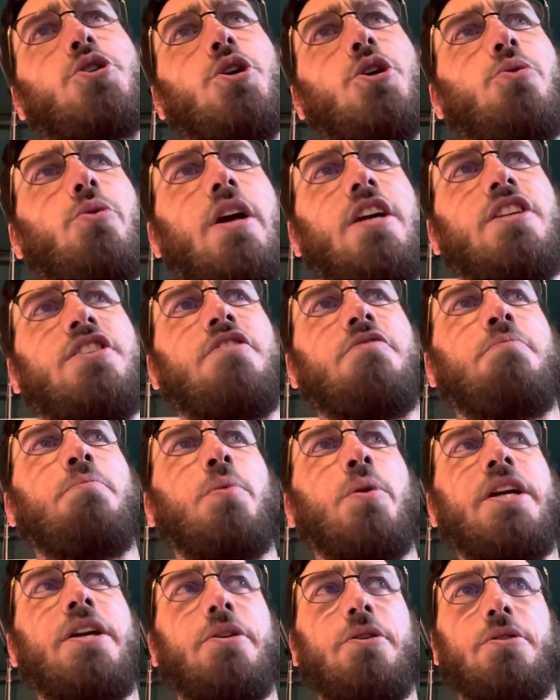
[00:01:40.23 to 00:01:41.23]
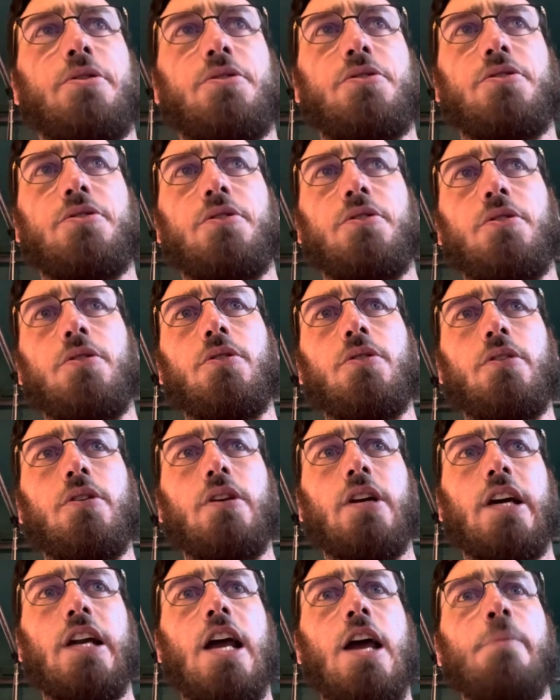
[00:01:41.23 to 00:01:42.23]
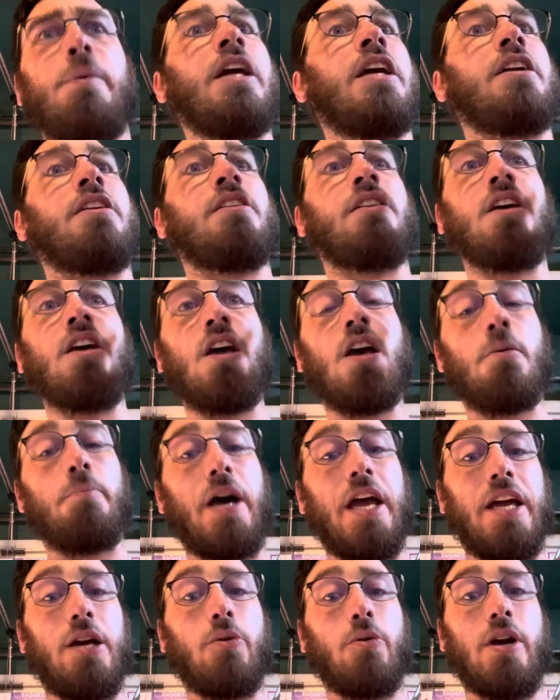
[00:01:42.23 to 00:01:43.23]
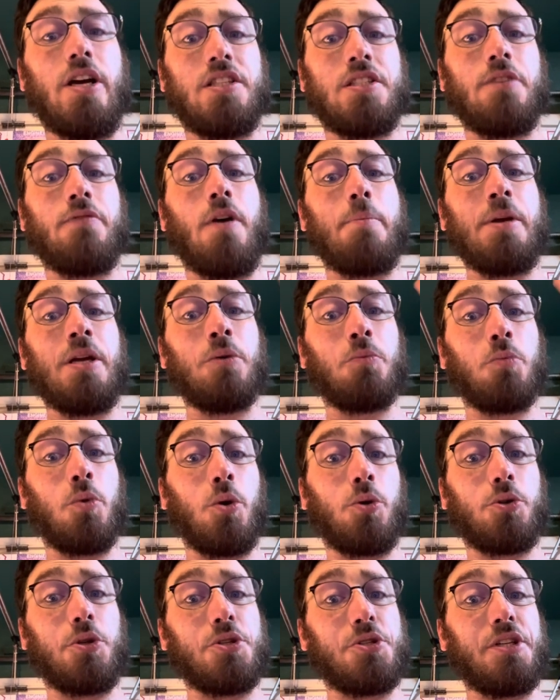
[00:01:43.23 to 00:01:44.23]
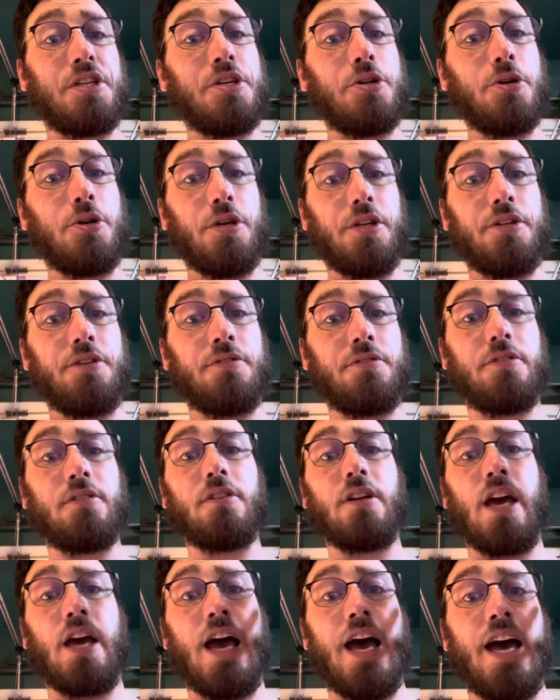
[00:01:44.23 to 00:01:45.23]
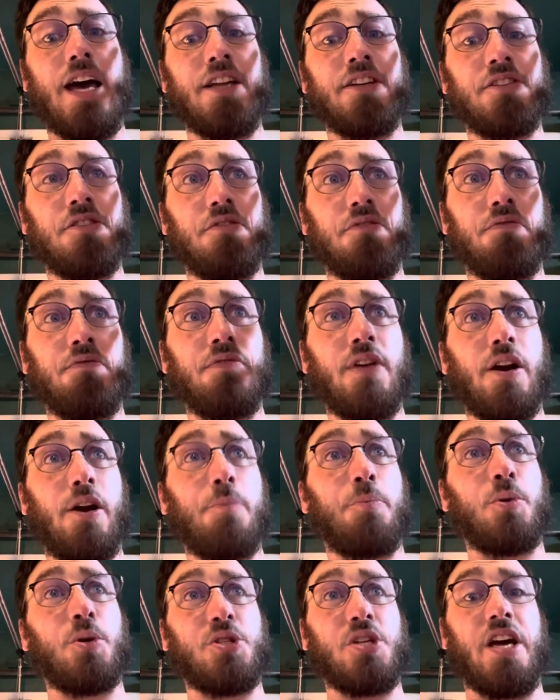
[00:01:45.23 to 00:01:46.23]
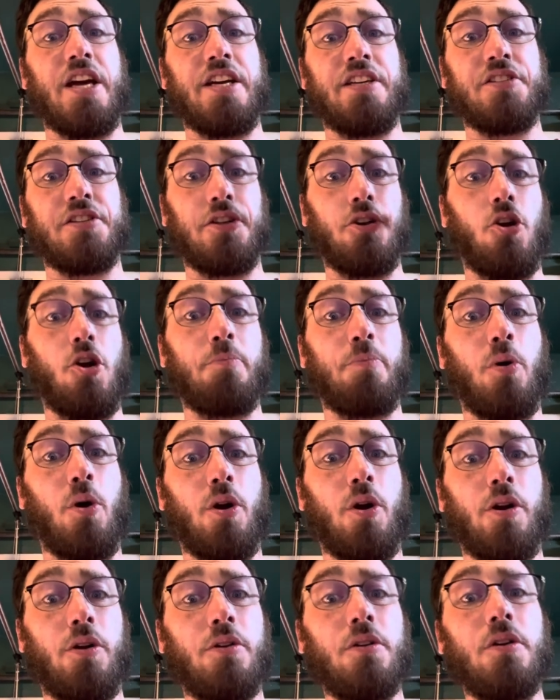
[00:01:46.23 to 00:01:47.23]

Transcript: aggressive breeders, and I mean by aggressive I mean ruthlessly good and very precise and on par,